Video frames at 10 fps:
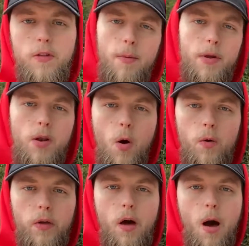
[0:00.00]
let me know
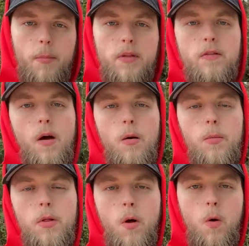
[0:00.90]
in the comments down
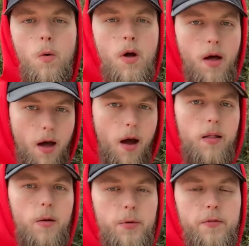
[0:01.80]
below. I'll
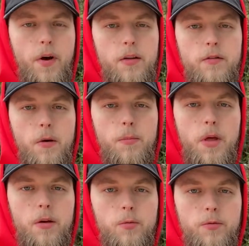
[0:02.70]
help you find some
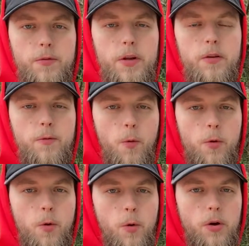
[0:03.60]
that will fit for
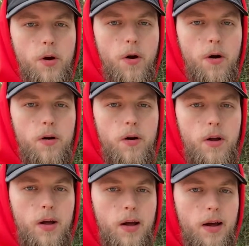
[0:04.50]
your car.
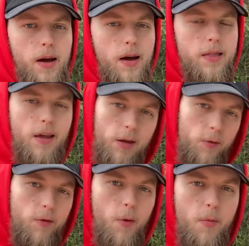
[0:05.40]
Thank you
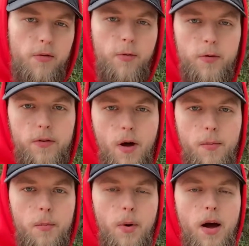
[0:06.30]
so much for
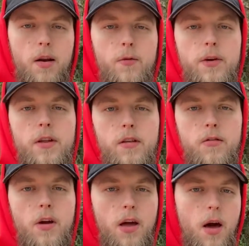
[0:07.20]
stopping by. Don't forget to
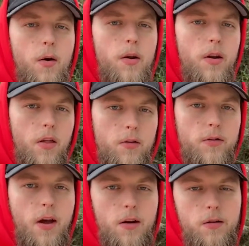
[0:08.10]
check out another
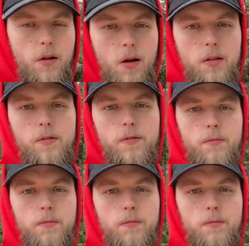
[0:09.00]
channel on the